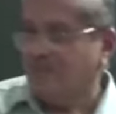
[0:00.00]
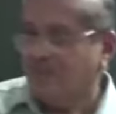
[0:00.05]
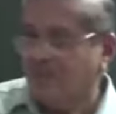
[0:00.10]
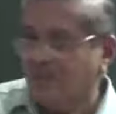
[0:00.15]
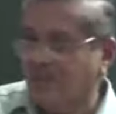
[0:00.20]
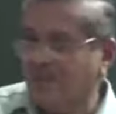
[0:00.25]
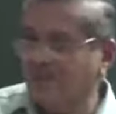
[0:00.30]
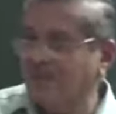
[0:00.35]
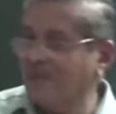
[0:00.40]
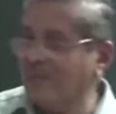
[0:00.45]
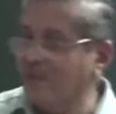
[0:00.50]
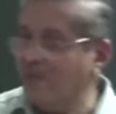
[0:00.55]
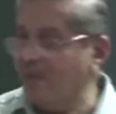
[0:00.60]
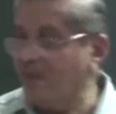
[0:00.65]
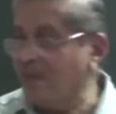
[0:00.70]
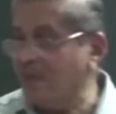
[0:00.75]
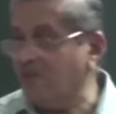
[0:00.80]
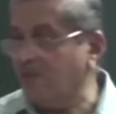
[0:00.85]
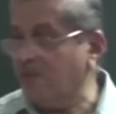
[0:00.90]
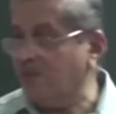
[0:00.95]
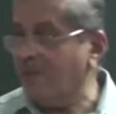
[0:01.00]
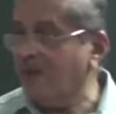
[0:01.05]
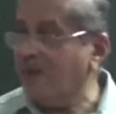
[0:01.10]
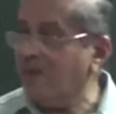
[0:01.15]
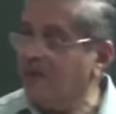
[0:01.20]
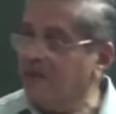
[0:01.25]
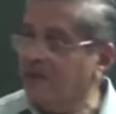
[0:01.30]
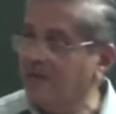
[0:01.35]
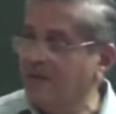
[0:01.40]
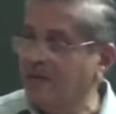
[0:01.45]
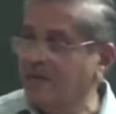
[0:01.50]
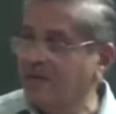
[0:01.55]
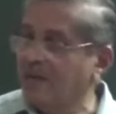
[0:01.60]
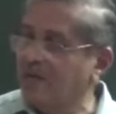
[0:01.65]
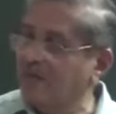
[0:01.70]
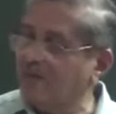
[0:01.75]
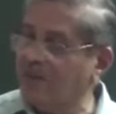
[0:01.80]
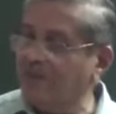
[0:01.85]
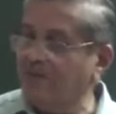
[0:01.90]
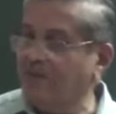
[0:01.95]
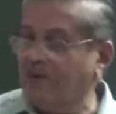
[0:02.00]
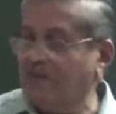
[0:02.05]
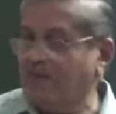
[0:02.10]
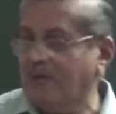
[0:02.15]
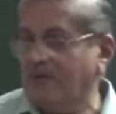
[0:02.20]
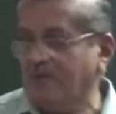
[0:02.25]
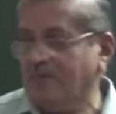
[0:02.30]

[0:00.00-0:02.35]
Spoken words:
And the same molecular formula, different formula.